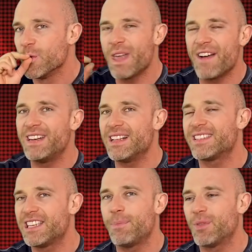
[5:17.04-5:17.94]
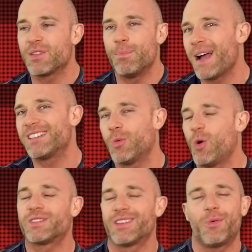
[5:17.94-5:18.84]
have a little sip of some magic
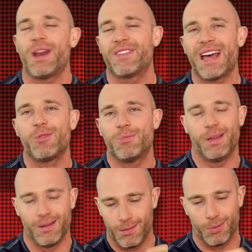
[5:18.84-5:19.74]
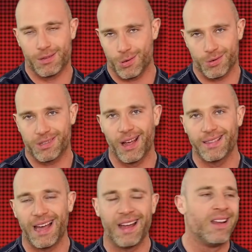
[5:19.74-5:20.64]
water, whatever that would be, nobody talks
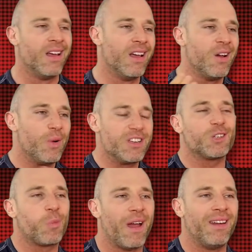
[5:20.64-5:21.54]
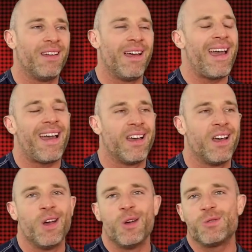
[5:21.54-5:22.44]
like that, we just went, eh,
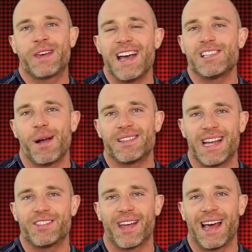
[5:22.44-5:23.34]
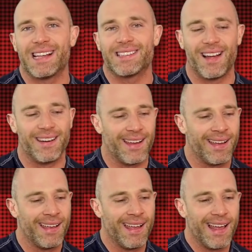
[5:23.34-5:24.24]
who cares about Cedric
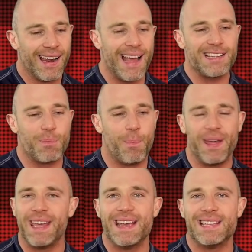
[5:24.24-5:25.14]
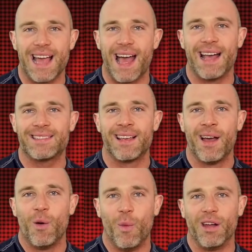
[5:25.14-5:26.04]
Alexander? Let's beat his ass
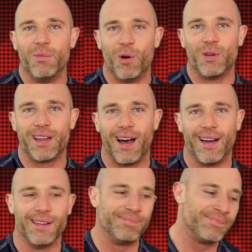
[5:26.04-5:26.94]
one more time.